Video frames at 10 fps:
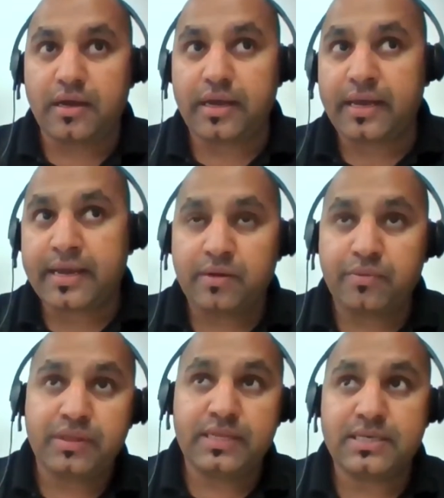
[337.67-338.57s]
Again,
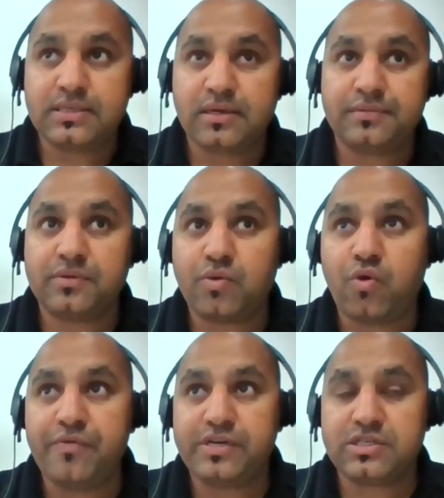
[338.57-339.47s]
with this
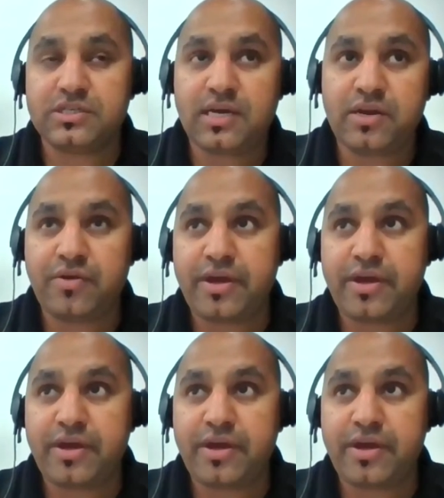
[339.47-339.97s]
COVID scenario,